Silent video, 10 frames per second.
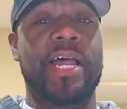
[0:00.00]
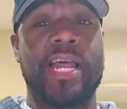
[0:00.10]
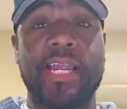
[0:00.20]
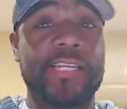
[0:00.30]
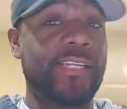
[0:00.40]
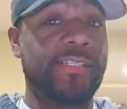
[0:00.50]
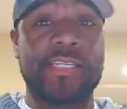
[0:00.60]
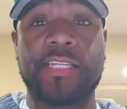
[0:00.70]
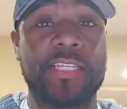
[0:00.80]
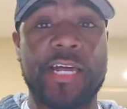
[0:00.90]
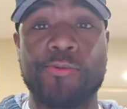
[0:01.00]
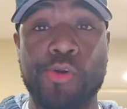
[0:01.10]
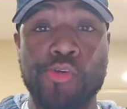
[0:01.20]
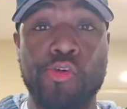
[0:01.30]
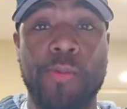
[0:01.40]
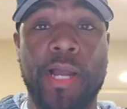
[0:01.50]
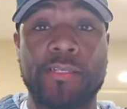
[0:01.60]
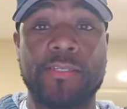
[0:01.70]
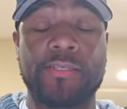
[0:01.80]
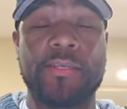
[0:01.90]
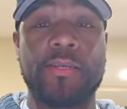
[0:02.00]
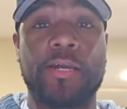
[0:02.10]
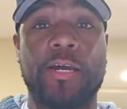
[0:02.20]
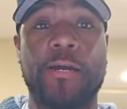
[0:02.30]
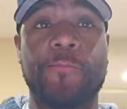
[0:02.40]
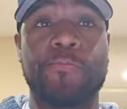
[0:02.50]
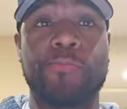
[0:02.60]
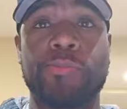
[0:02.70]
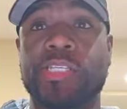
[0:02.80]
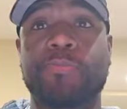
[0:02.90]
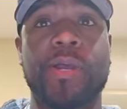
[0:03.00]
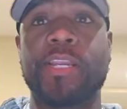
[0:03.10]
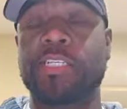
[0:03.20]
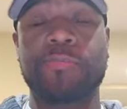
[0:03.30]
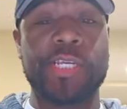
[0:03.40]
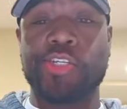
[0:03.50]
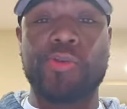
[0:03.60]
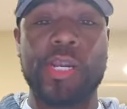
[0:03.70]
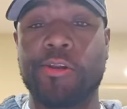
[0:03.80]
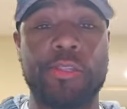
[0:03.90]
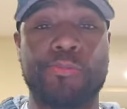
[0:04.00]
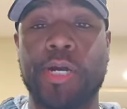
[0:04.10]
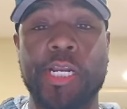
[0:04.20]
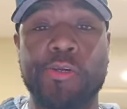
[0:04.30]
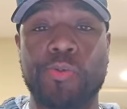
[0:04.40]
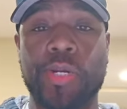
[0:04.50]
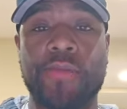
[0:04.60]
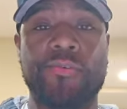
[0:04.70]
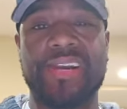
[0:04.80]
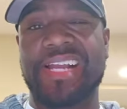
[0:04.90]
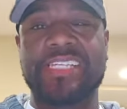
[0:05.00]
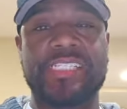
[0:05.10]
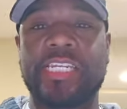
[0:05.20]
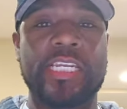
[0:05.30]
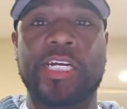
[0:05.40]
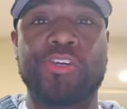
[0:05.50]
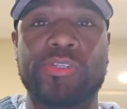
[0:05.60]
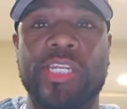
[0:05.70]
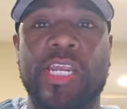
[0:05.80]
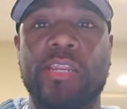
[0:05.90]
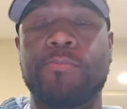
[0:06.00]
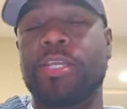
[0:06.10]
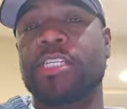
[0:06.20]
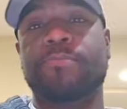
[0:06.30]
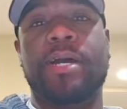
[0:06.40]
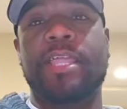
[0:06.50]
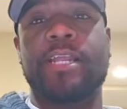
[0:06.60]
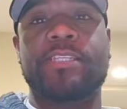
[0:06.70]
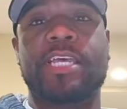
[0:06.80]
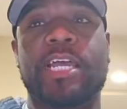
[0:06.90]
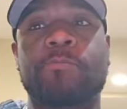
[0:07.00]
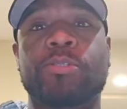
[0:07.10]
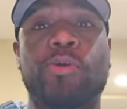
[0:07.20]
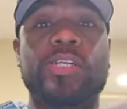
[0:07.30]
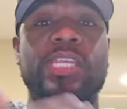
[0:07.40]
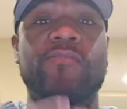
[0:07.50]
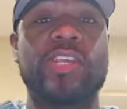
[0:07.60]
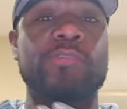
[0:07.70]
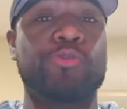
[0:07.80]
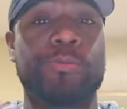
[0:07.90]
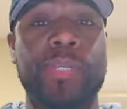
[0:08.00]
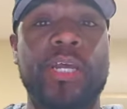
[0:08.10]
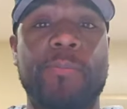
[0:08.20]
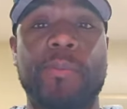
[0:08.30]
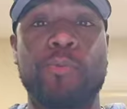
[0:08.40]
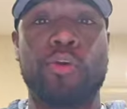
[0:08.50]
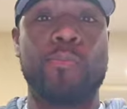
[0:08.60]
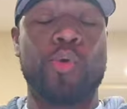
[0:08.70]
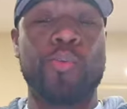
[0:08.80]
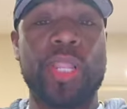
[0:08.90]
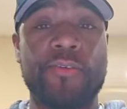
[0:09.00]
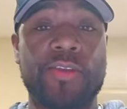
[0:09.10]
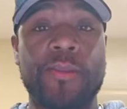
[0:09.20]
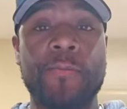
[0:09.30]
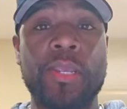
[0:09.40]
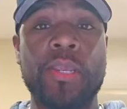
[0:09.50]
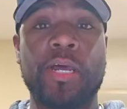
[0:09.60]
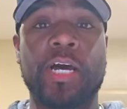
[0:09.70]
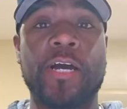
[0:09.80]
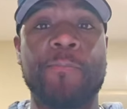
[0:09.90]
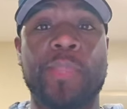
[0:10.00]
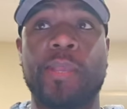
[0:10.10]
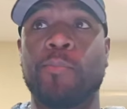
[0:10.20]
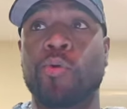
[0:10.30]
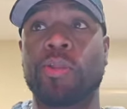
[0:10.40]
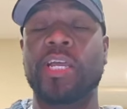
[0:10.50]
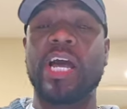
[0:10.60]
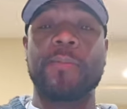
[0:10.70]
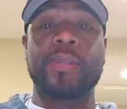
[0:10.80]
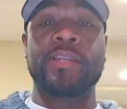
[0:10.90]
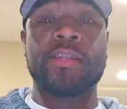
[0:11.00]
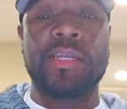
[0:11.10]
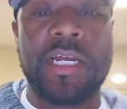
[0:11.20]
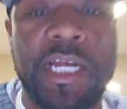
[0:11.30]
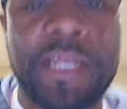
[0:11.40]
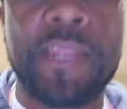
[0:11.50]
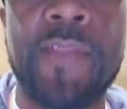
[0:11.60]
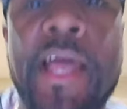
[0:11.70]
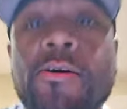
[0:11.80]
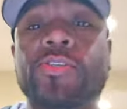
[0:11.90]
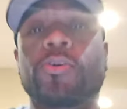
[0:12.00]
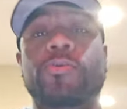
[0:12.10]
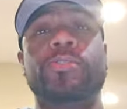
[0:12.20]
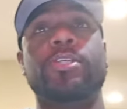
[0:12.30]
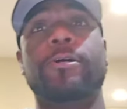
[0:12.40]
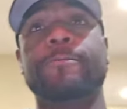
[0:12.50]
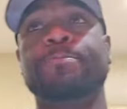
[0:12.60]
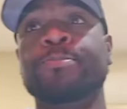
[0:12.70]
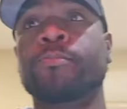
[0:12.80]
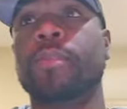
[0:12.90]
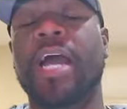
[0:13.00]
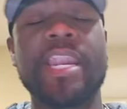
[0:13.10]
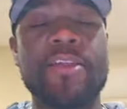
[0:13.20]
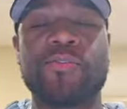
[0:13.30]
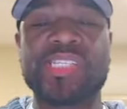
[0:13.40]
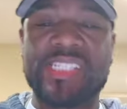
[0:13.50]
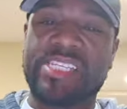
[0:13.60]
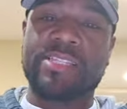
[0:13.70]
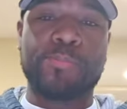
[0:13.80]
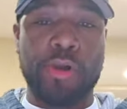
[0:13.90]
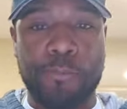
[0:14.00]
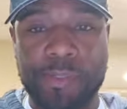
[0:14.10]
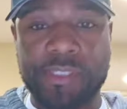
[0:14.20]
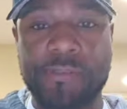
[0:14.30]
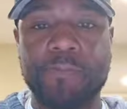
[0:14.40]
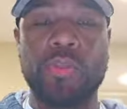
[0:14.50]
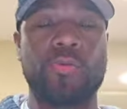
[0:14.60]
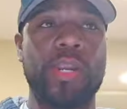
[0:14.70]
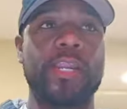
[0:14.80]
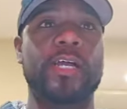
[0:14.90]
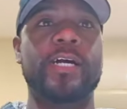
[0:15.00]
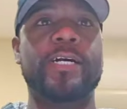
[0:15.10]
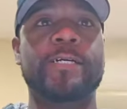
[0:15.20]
I didn't sell a lot of Roku boxes. Despite us being trained on the product or whatever, I just didn't understand it because by that time, smart TVs were becoming more and more relevant and more common in the households. So I never seen the purpose, right?